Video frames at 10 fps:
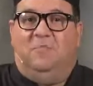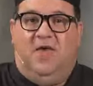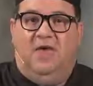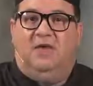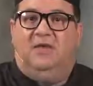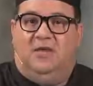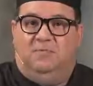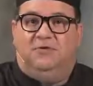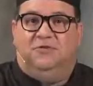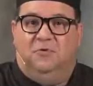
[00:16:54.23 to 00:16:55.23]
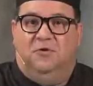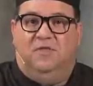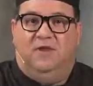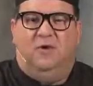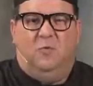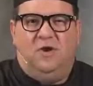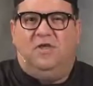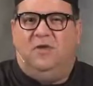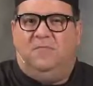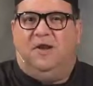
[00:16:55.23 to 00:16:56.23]
bag and keep it stored in there. You want to
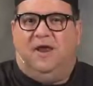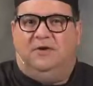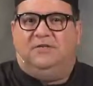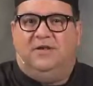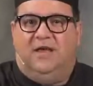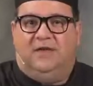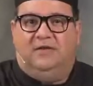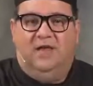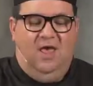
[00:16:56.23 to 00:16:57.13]
keep it airtight.